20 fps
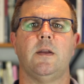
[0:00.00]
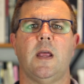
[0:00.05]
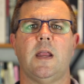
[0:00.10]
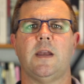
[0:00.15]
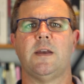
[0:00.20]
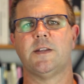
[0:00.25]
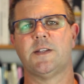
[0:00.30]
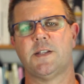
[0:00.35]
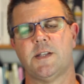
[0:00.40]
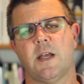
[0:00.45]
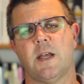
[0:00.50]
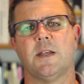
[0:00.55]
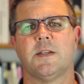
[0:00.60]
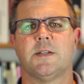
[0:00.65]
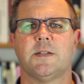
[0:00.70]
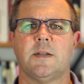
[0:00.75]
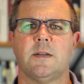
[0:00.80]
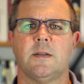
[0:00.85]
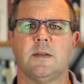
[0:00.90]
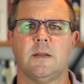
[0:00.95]
and
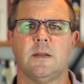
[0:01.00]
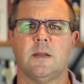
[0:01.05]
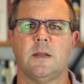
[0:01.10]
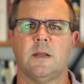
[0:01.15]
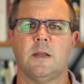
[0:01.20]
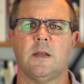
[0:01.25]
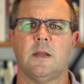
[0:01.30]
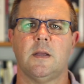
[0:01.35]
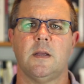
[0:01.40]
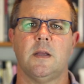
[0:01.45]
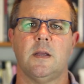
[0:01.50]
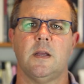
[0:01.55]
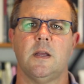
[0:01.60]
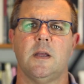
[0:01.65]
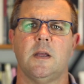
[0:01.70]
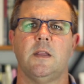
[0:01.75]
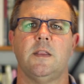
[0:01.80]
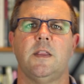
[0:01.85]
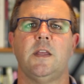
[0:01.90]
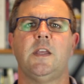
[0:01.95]
discussed.
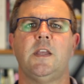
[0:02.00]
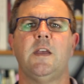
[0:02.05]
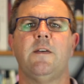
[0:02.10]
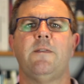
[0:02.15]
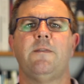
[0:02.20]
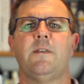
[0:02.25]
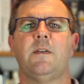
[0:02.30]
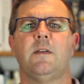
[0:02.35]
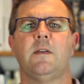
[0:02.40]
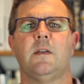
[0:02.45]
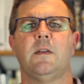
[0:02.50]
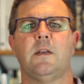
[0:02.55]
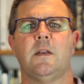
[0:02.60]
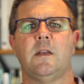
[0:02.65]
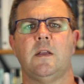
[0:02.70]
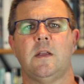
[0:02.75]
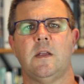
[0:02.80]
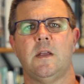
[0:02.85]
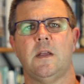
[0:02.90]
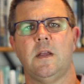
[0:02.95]
The gift
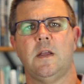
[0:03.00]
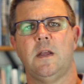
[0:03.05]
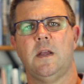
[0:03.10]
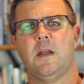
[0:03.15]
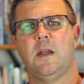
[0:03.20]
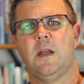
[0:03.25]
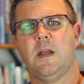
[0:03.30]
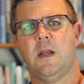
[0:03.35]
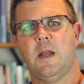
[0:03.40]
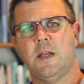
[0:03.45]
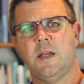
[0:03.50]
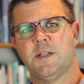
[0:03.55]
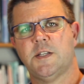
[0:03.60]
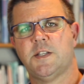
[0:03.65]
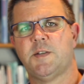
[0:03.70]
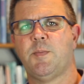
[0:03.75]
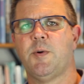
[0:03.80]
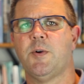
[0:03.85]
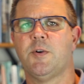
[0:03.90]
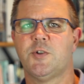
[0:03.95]
is a
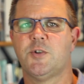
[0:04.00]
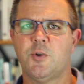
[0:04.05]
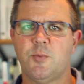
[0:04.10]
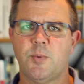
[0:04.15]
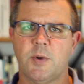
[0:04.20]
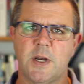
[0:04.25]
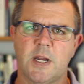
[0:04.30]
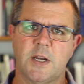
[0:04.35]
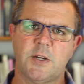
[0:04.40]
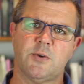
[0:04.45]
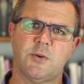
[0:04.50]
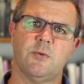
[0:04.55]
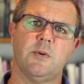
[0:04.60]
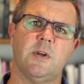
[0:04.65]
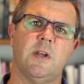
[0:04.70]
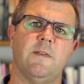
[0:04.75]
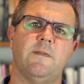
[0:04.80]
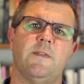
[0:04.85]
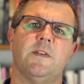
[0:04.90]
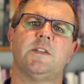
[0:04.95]
spirit, supernatural
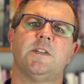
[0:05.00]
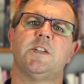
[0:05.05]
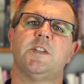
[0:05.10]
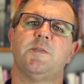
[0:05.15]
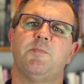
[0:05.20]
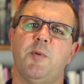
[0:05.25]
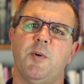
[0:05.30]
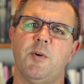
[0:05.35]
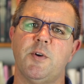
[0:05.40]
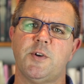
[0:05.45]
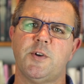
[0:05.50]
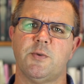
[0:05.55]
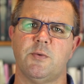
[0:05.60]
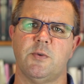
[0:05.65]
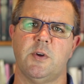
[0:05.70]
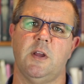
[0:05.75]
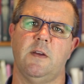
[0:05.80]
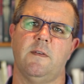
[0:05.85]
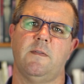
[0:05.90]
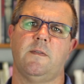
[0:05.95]
gift, it's a spiritual
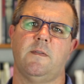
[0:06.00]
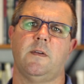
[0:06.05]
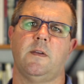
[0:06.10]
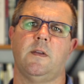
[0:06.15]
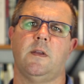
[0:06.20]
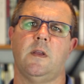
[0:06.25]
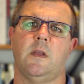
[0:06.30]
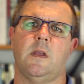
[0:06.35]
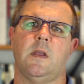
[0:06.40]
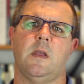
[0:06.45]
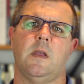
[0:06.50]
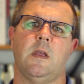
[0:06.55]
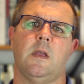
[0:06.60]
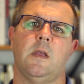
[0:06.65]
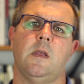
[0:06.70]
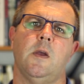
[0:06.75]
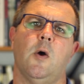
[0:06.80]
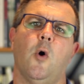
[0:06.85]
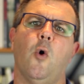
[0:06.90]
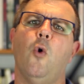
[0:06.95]
gift.
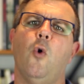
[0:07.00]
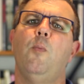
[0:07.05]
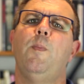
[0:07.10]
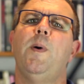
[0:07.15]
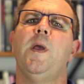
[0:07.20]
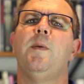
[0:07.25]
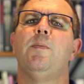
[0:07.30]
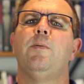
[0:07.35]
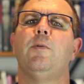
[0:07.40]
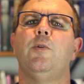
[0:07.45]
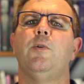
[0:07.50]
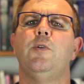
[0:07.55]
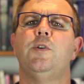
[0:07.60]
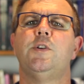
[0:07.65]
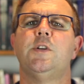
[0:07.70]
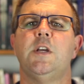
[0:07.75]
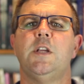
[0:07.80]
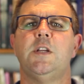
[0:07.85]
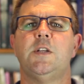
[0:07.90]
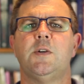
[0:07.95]
All people who
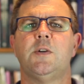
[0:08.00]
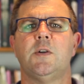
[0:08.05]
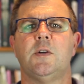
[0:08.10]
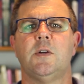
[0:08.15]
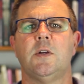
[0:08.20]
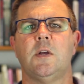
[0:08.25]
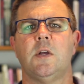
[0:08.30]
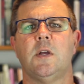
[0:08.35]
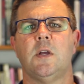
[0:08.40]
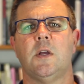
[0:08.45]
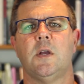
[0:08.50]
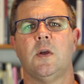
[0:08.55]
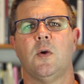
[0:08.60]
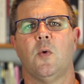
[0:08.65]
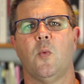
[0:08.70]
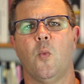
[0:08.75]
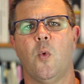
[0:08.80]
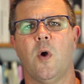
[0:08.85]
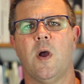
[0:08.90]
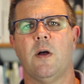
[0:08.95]
teach
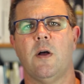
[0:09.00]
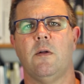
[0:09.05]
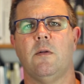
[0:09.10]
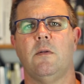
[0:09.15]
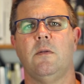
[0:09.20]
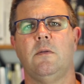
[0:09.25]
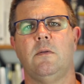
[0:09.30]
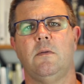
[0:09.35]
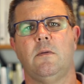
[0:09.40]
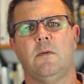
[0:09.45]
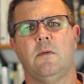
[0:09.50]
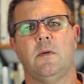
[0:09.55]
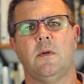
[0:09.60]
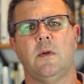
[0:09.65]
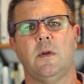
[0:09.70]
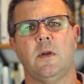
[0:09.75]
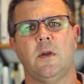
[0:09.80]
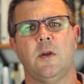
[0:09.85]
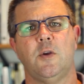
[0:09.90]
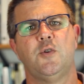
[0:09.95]
well
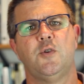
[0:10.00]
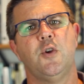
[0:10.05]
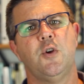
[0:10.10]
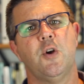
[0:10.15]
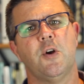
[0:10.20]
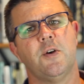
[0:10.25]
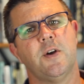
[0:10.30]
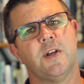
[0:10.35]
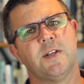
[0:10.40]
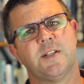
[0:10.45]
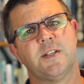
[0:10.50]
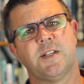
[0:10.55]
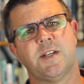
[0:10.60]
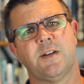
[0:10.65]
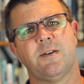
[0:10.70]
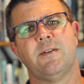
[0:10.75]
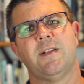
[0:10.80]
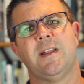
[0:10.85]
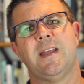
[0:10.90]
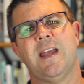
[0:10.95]
do not
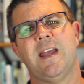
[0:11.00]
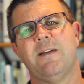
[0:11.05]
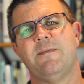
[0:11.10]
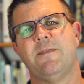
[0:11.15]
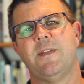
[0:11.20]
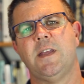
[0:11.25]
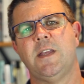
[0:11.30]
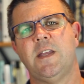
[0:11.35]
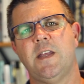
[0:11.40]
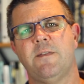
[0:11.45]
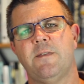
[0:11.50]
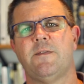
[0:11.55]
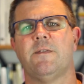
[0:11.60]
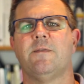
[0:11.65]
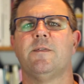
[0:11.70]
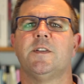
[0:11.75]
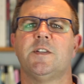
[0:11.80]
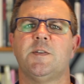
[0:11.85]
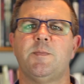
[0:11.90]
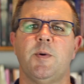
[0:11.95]
necessarily have the gift of
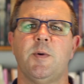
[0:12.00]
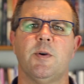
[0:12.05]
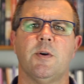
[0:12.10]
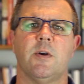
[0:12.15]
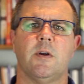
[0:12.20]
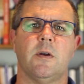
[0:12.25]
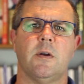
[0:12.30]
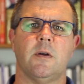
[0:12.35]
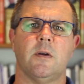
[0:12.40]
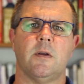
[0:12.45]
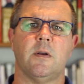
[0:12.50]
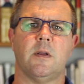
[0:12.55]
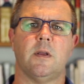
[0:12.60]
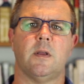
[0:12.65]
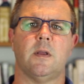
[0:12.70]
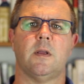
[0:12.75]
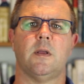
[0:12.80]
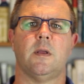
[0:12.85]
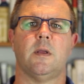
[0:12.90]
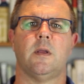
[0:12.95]
the Spirit.
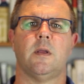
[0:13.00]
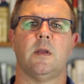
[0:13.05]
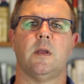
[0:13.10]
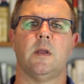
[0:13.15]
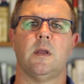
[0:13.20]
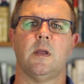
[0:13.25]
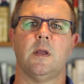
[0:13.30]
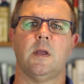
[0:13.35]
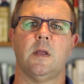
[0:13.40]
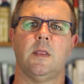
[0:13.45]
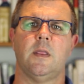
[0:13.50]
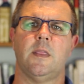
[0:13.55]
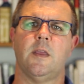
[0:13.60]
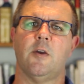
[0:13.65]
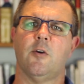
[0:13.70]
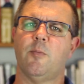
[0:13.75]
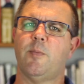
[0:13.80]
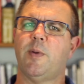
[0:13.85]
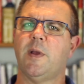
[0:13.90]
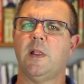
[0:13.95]

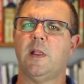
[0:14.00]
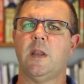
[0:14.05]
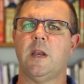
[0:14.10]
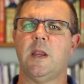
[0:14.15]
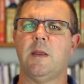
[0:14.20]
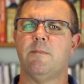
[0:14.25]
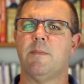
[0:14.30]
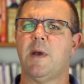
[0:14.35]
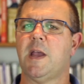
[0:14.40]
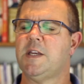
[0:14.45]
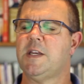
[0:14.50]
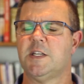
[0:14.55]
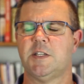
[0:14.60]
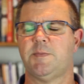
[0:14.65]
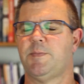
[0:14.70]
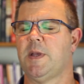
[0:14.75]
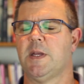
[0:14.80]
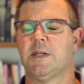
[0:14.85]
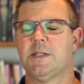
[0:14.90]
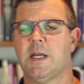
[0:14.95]
Their ability may just
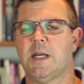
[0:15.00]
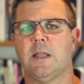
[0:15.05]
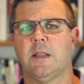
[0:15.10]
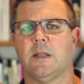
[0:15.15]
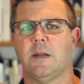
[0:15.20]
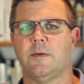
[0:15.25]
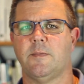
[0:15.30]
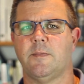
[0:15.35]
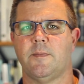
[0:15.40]
be a talent.